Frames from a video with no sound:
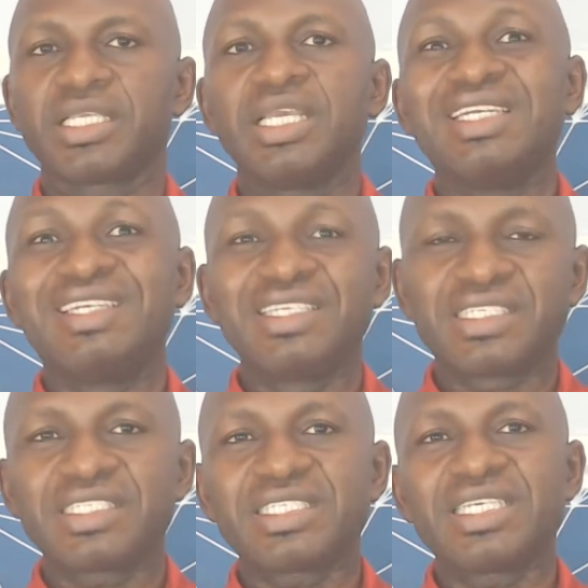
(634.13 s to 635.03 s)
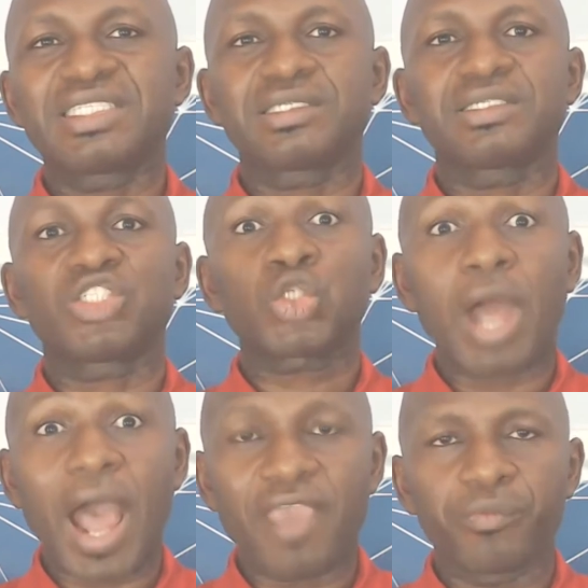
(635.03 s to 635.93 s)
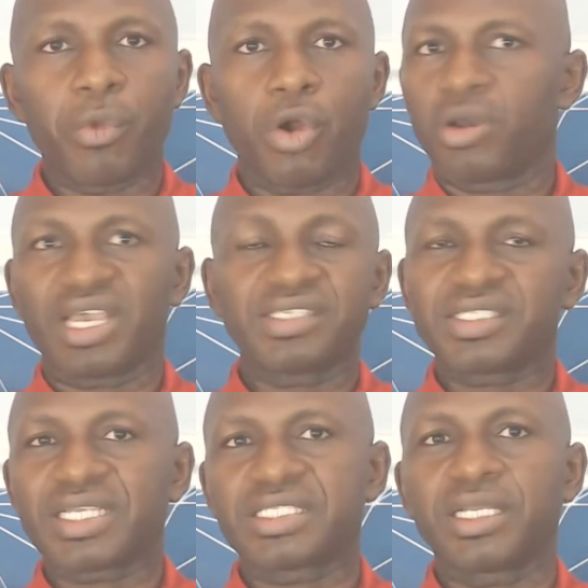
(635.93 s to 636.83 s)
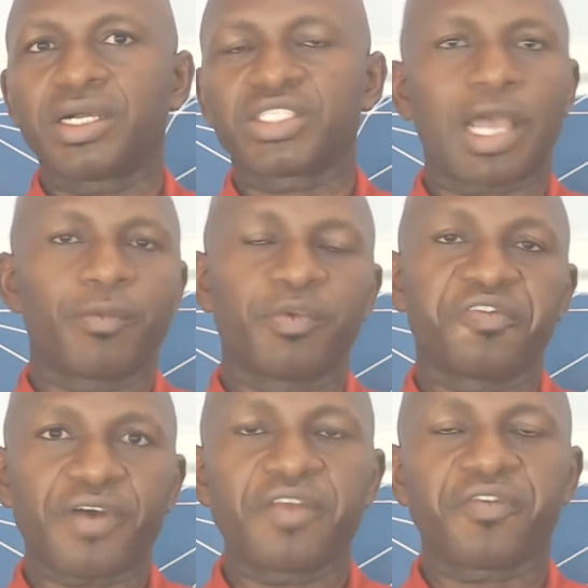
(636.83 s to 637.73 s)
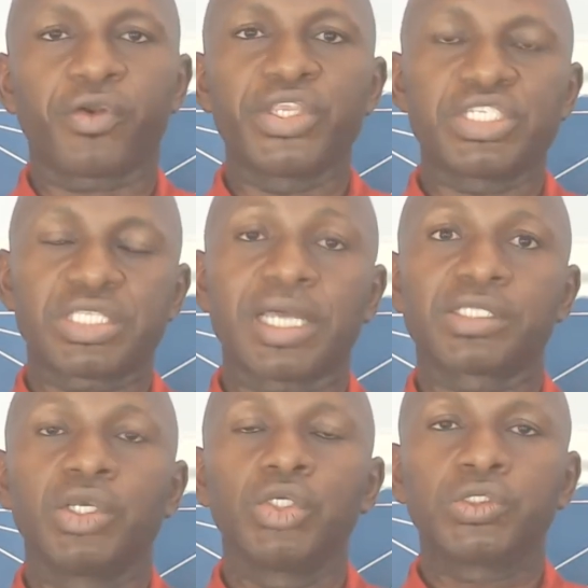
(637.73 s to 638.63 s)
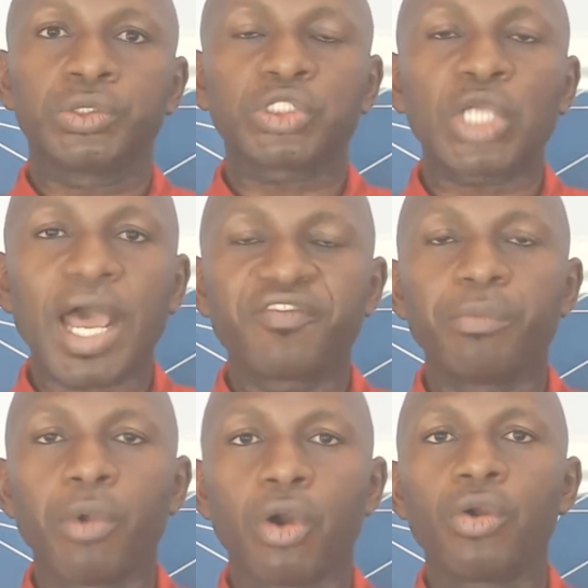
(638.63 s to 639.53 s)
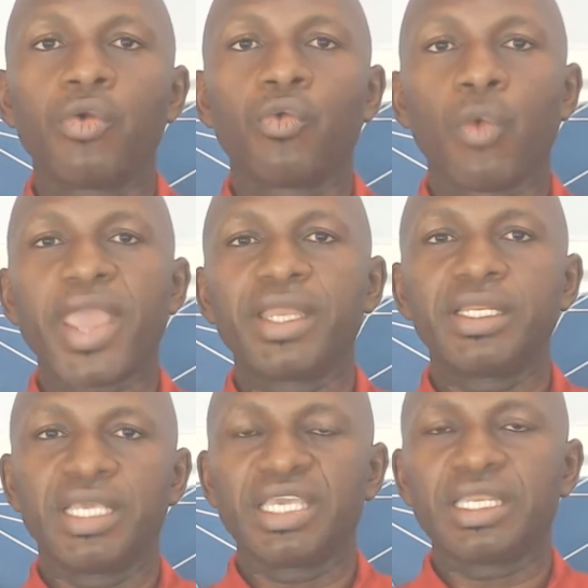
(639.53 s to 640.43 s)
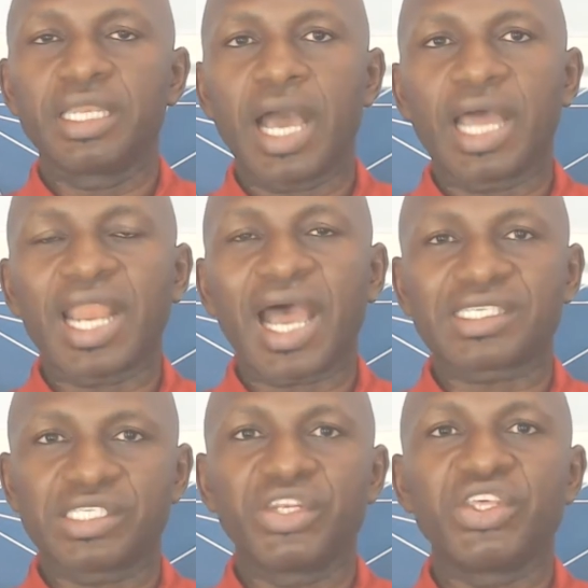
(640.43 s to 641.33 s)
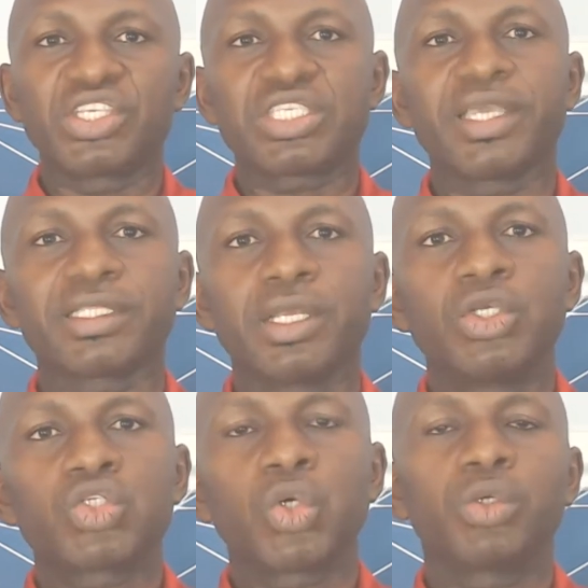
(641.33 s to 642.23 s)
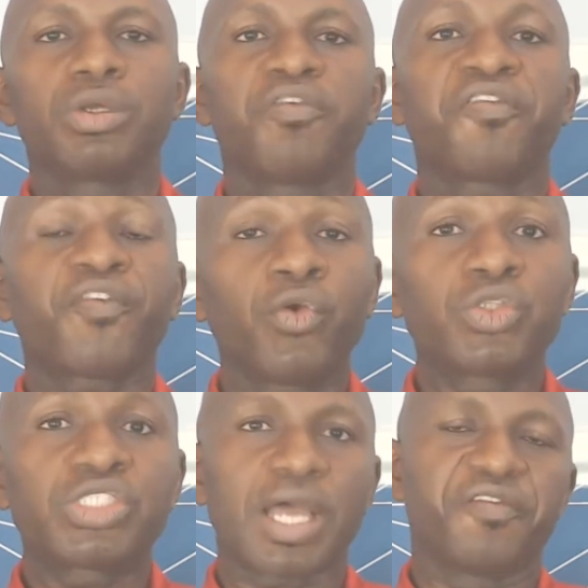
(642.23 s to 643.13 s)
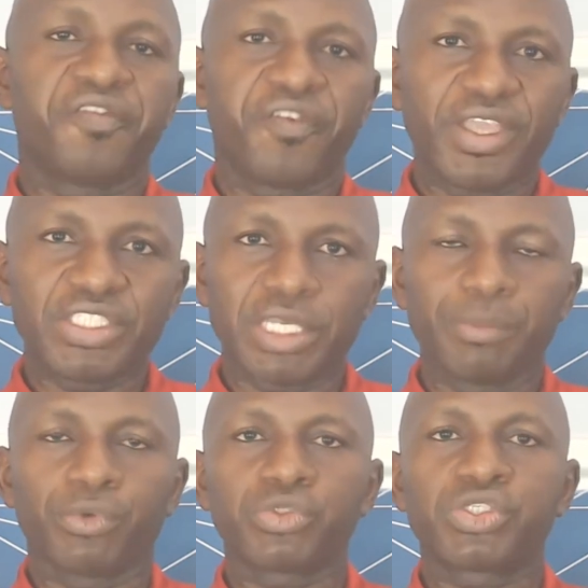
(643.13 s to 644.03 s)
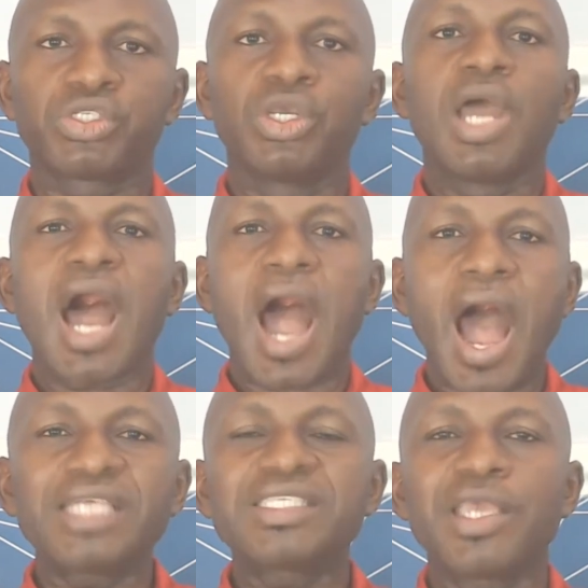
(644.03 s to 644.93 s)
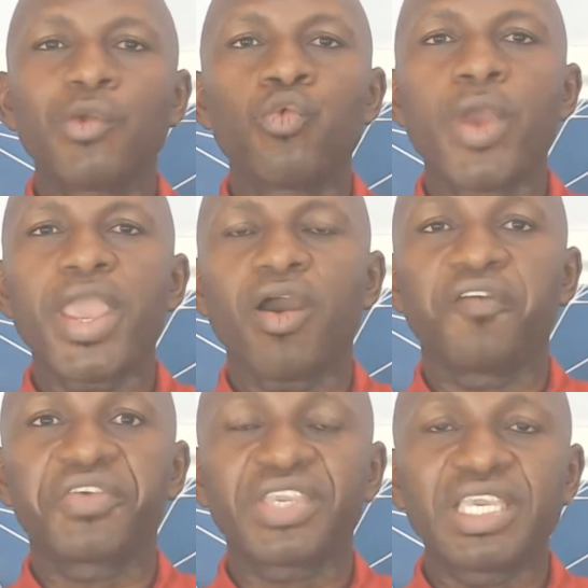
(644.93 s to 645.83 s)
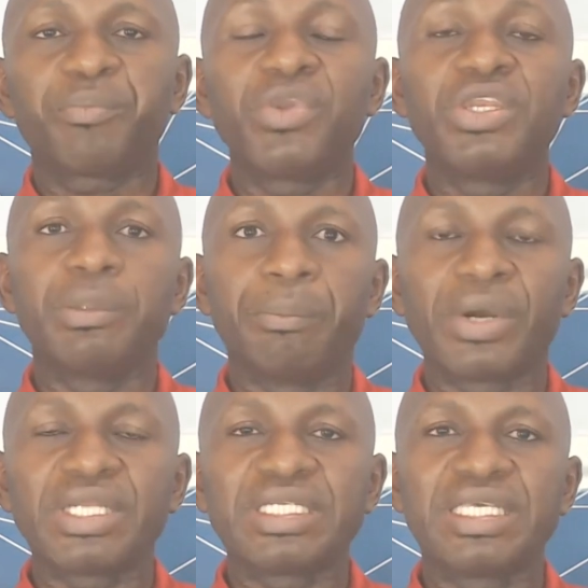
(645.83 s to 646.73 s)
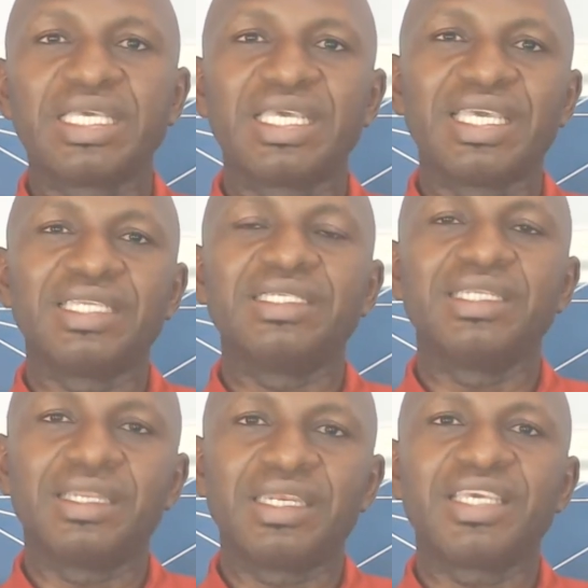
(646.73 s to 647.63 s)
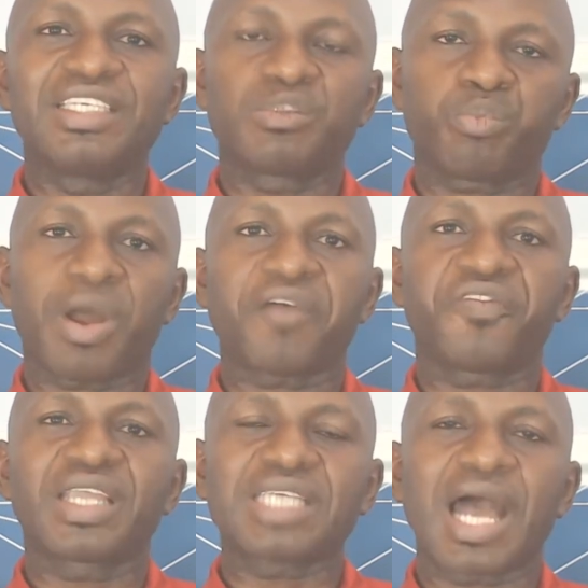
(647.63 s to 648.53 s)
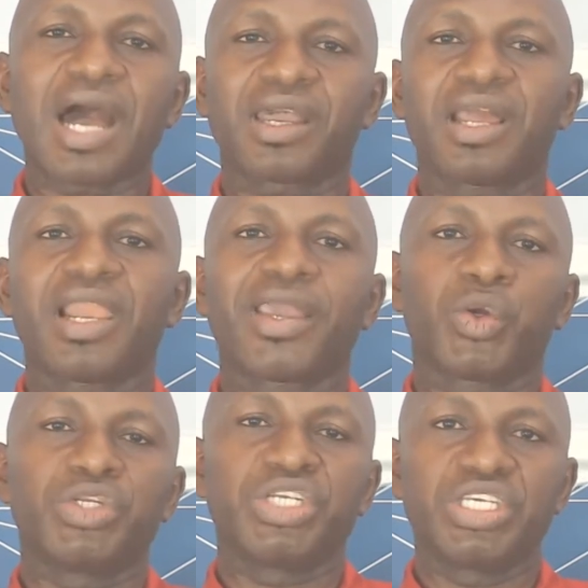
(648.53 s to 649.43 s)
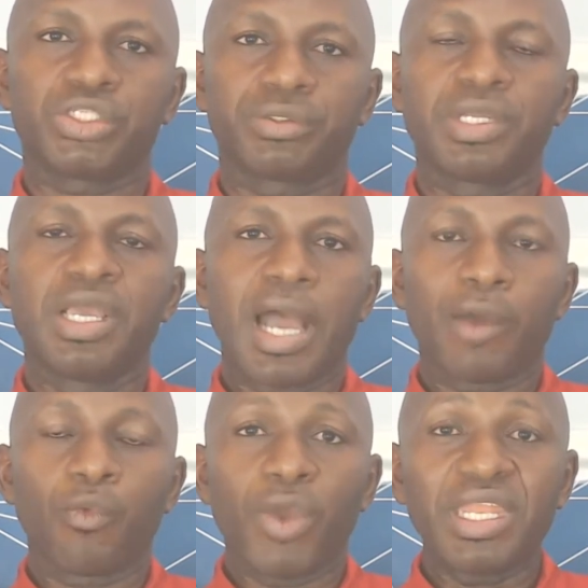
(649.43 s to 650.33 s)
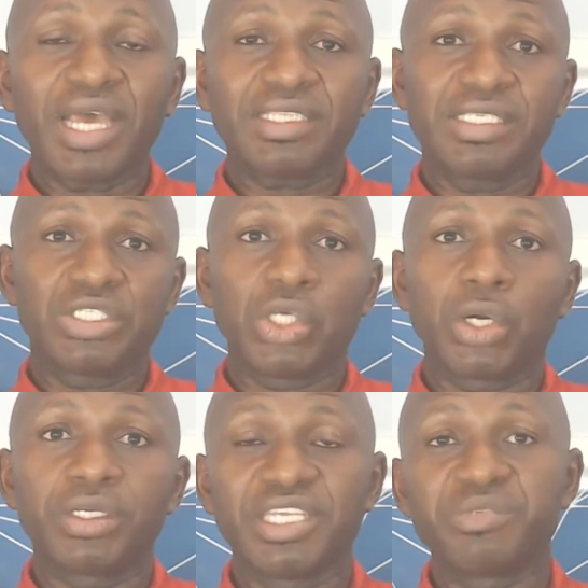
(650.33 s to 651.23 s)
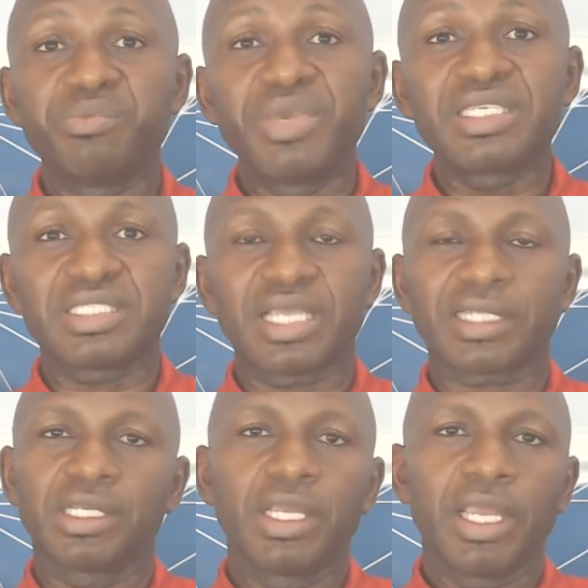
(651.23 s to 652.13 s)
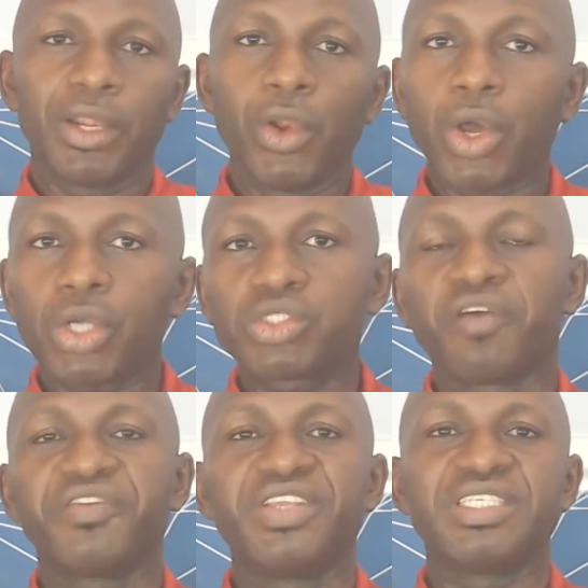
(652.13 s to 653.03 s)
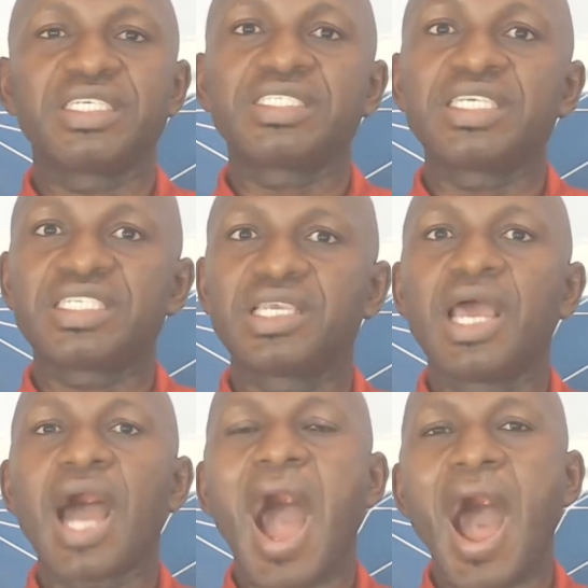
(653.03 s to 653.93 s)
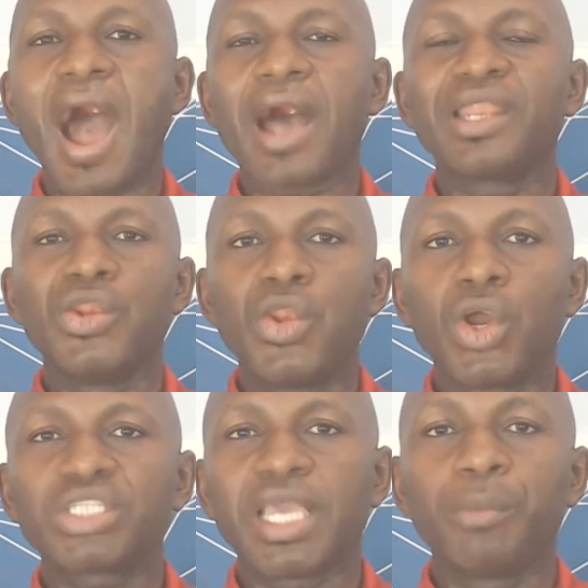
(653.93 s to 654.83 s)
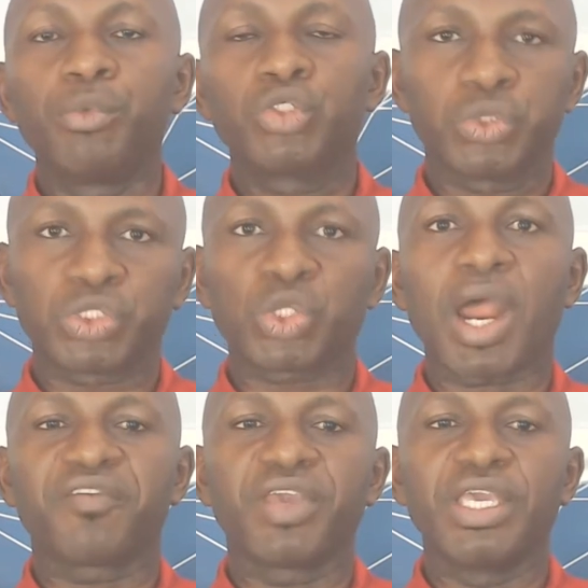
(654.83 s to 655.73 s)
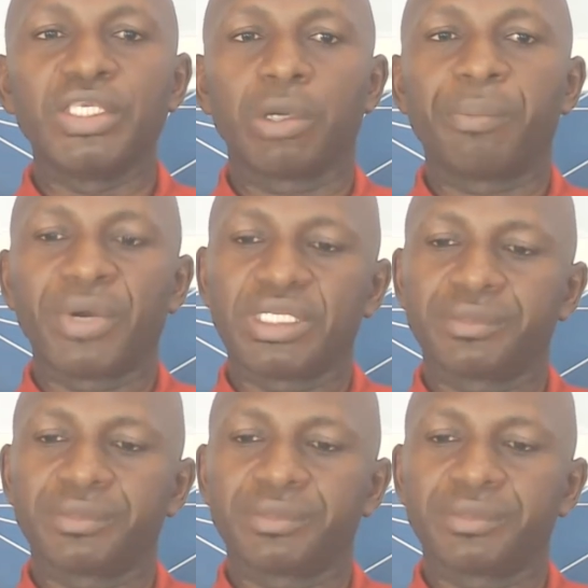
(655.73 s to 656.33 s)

Diseases thrive more. Cancer cells have been found, for instance, to thrive more when in an acidic state. So fruits and vegetables as a way of keeping the body in this perfect alkaline condition. And when that is done, it means that a lot of diseases are not able to thrive in your body.